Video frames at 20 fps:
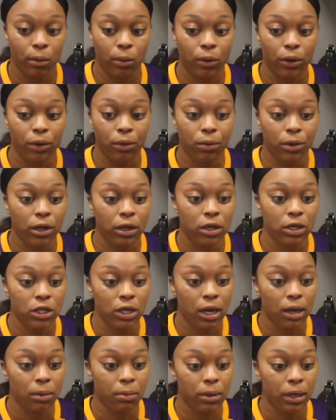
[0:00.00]
We were really
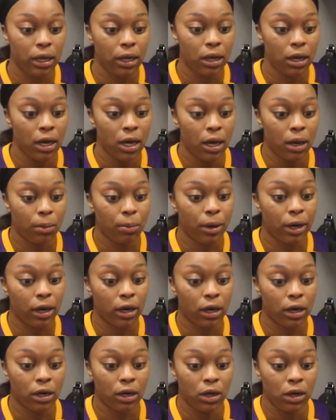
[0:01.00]
trying to be
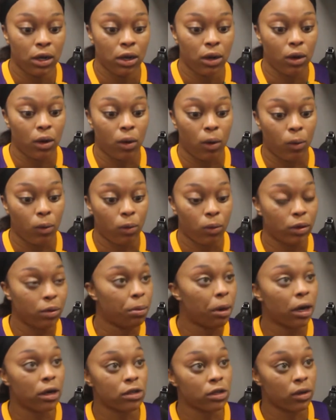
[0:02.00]
better with
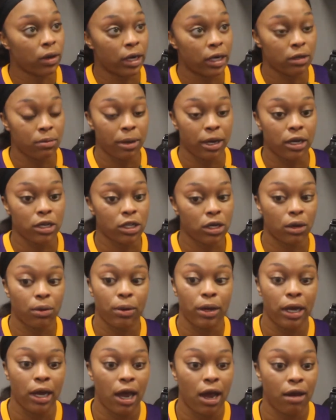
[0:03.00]
ball screens, making
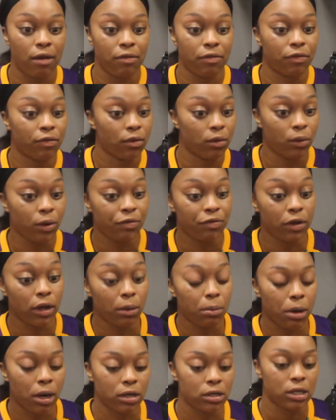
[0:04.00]
sure we
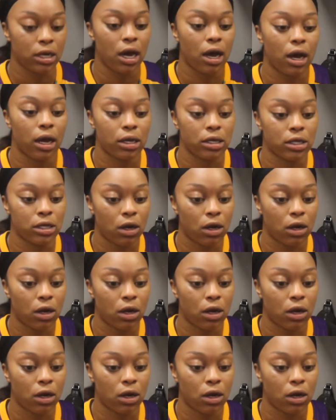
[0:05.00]
flood ball sides.